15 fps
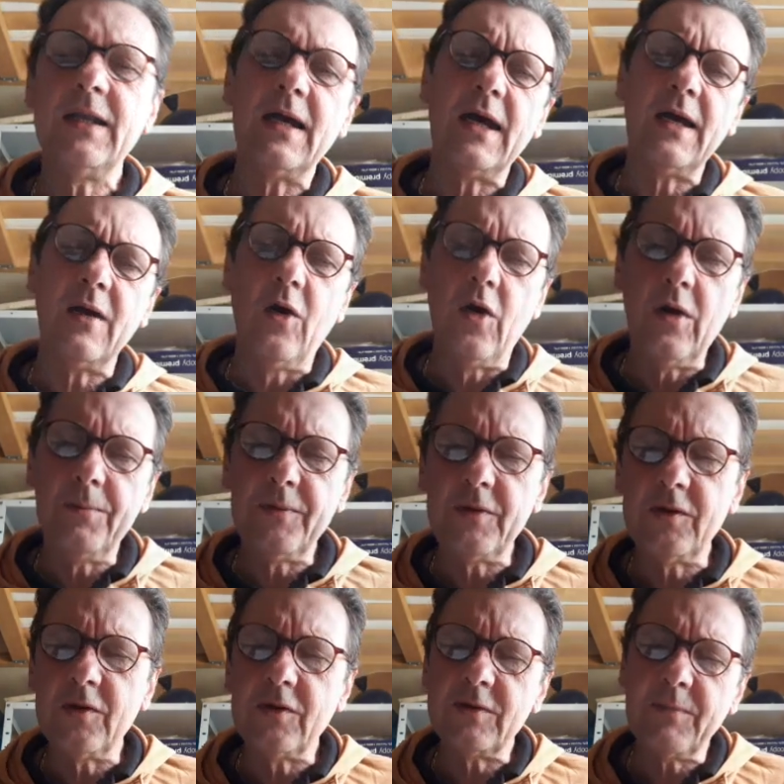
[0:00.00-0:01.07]
I hope you
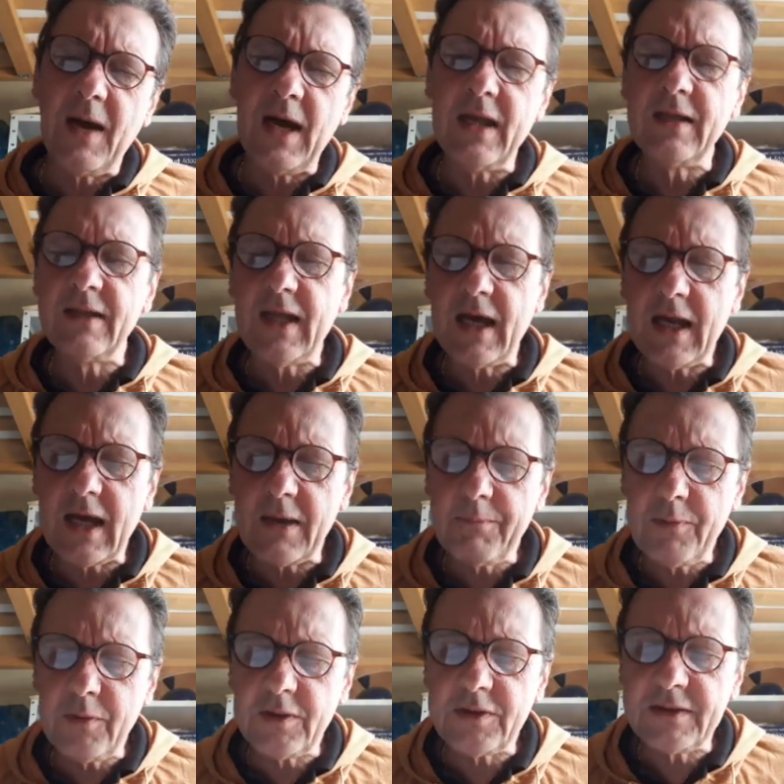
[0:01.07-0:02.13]
don't mind that I
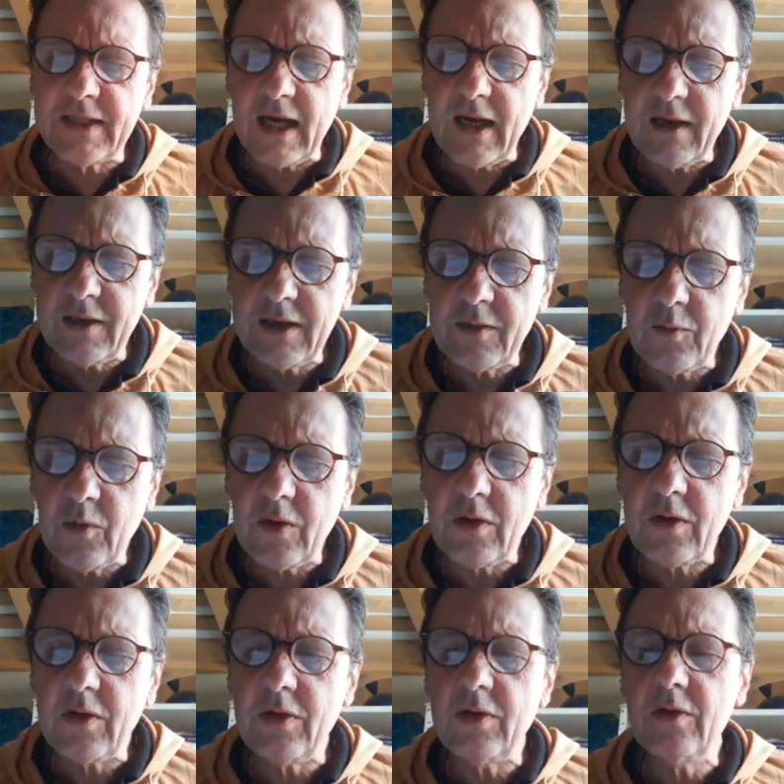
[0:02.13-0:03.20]
put down in
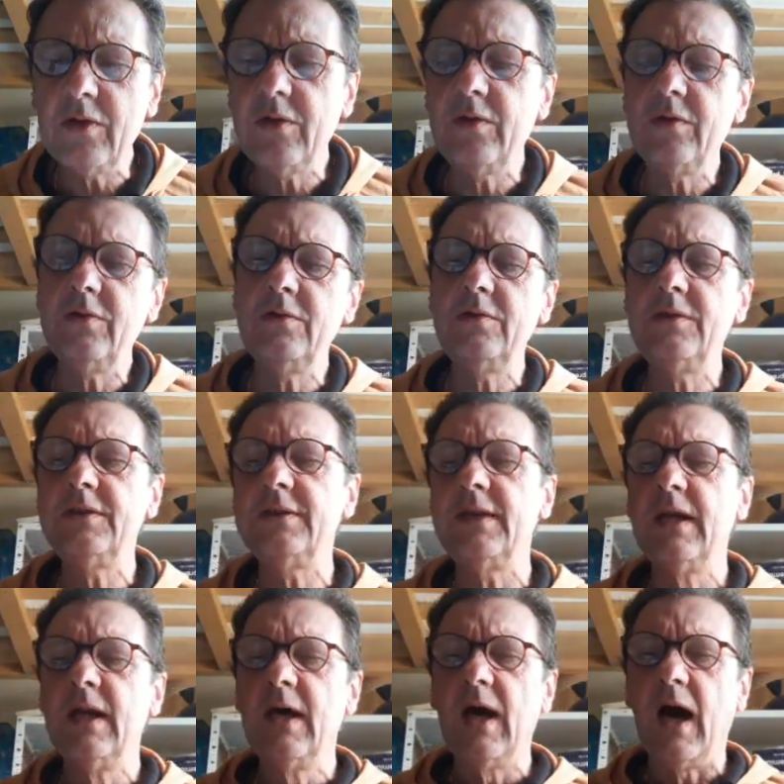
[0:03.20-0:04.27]
words
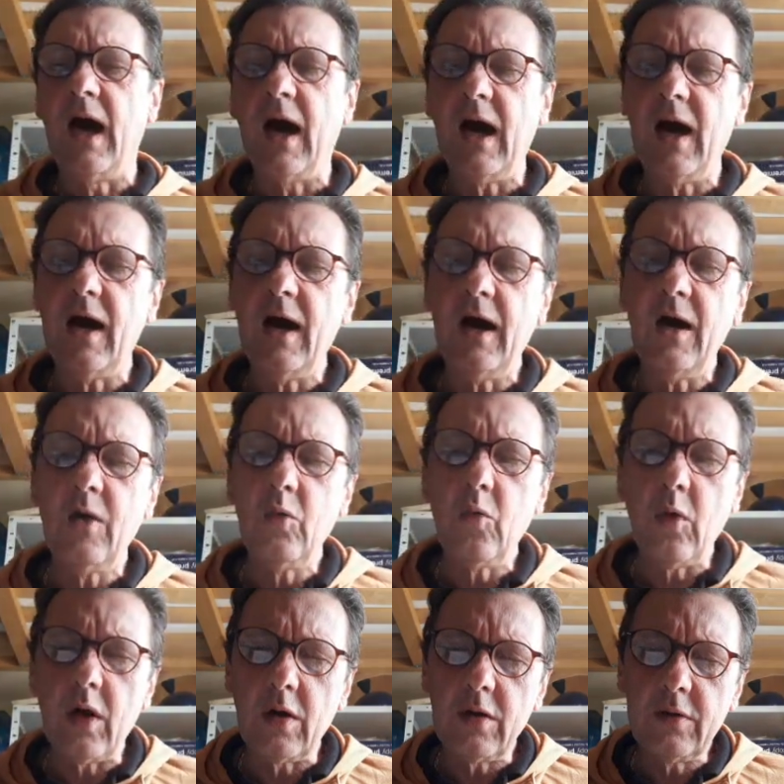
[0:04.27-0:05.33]
how
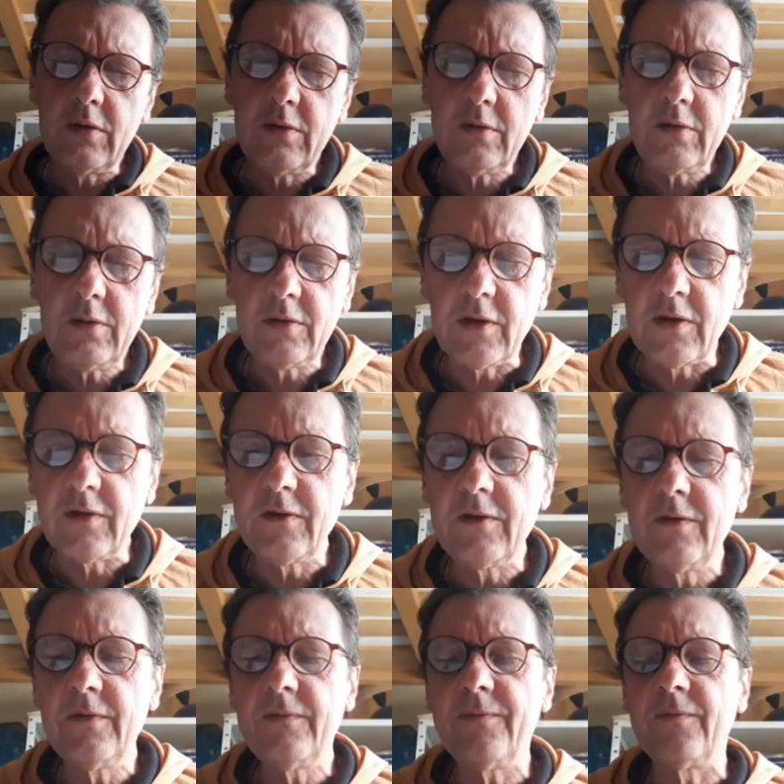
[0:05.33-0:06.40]

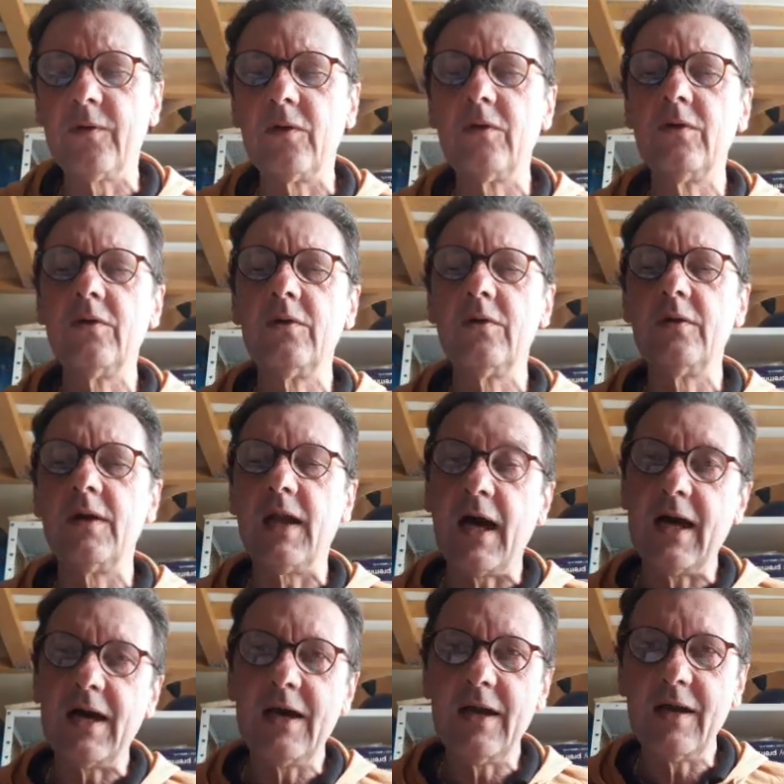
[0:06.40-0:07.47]
wonderful
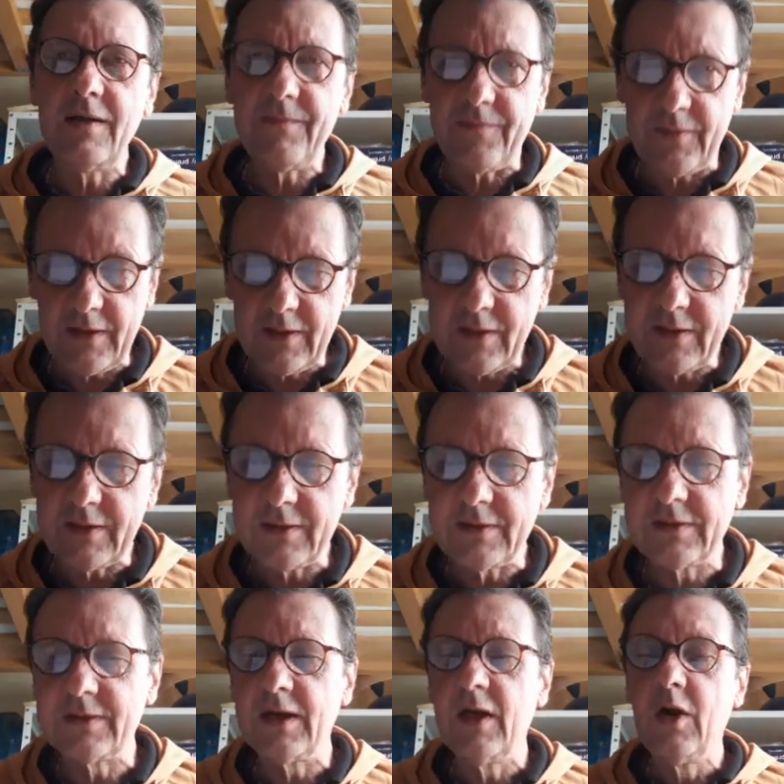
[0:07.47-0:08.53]
life
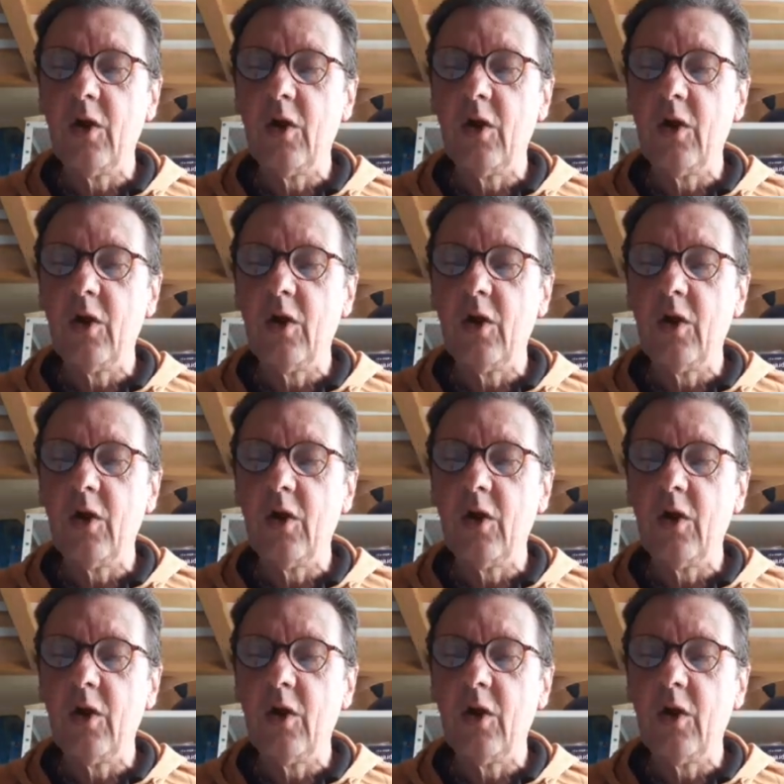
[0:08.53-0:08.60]
is